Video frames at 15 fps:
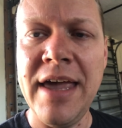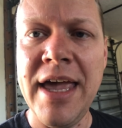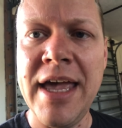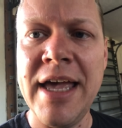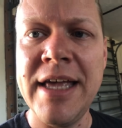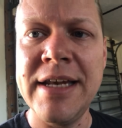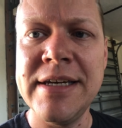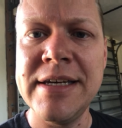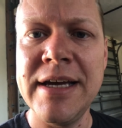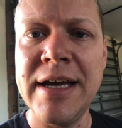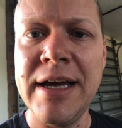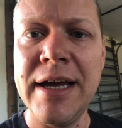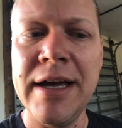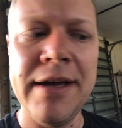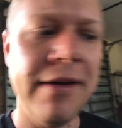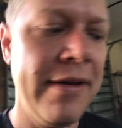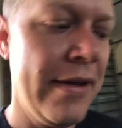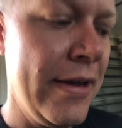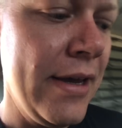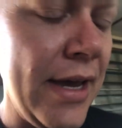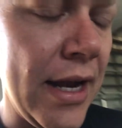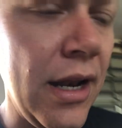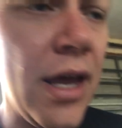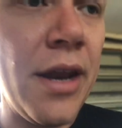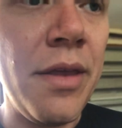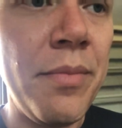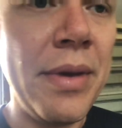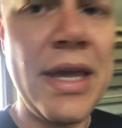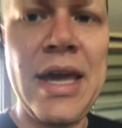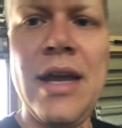And a lot of
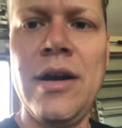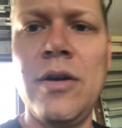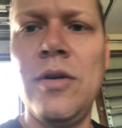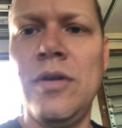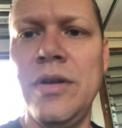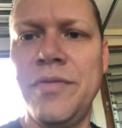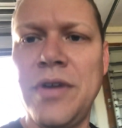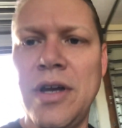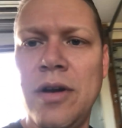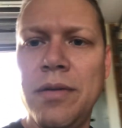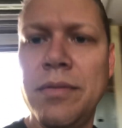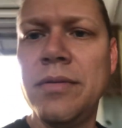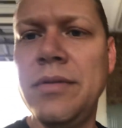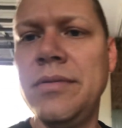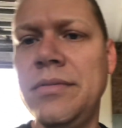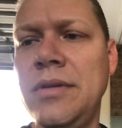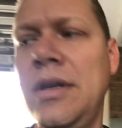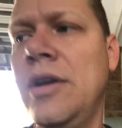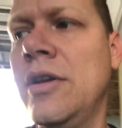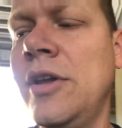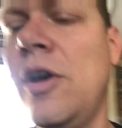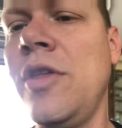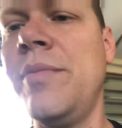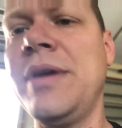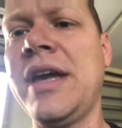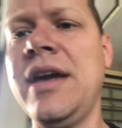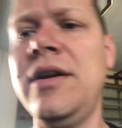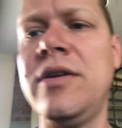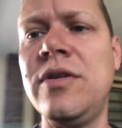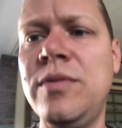the mechanical, if not nearly all the
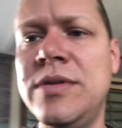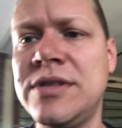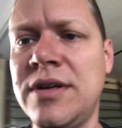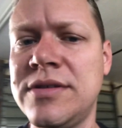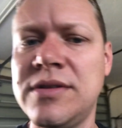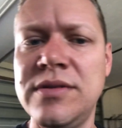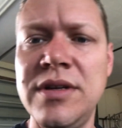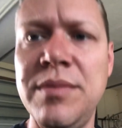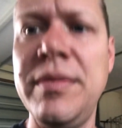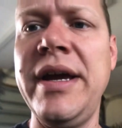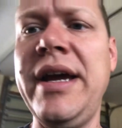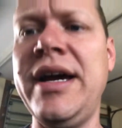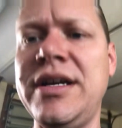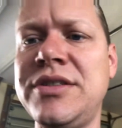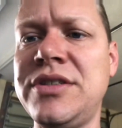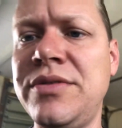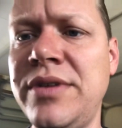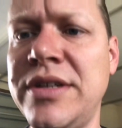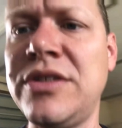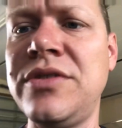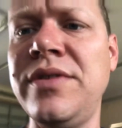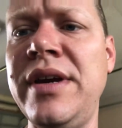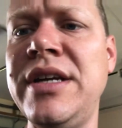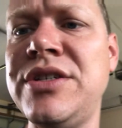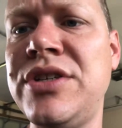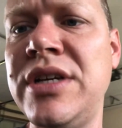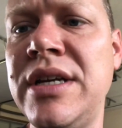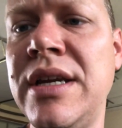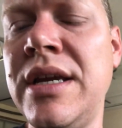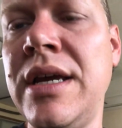mechanical, was also done by Ashton
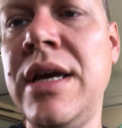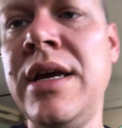Restoration.